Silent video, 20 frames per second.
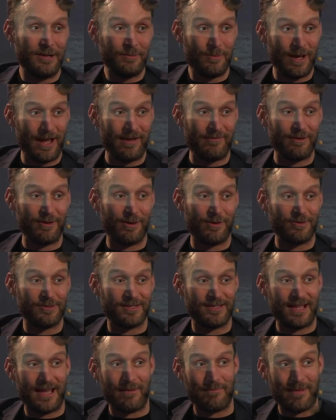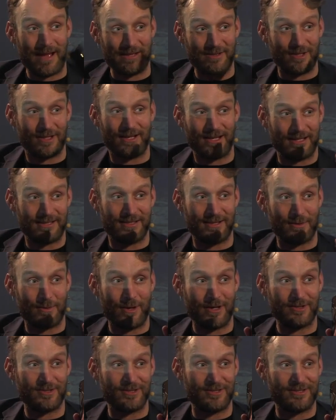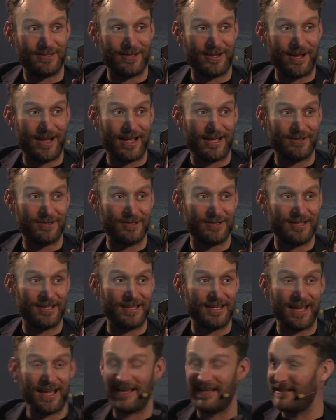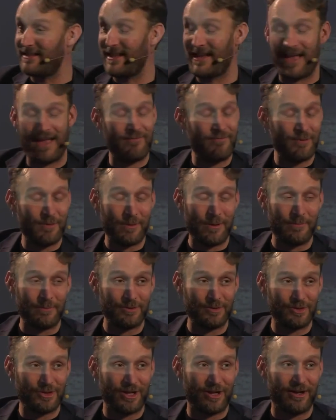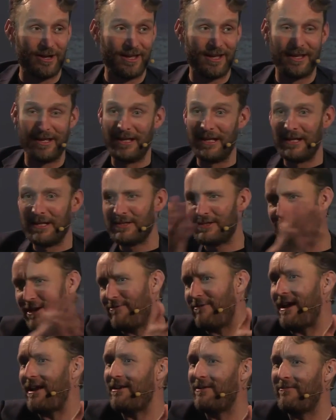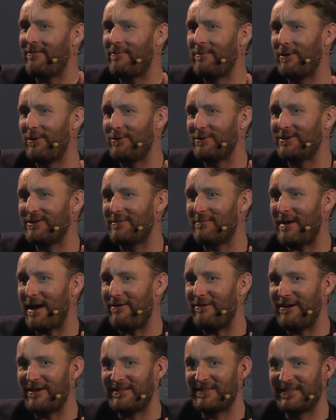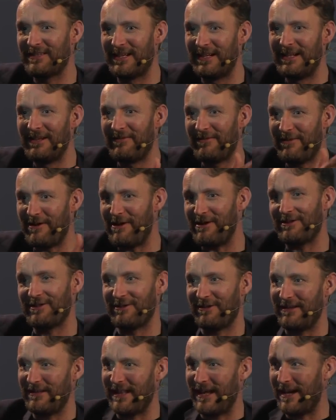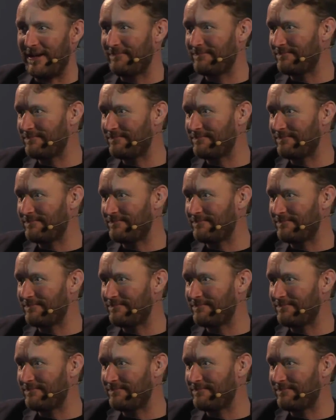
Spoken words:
We haven't gone to that magic list of questions that I had just in case that everyone was shy. So a round of applause to Marius for answering that.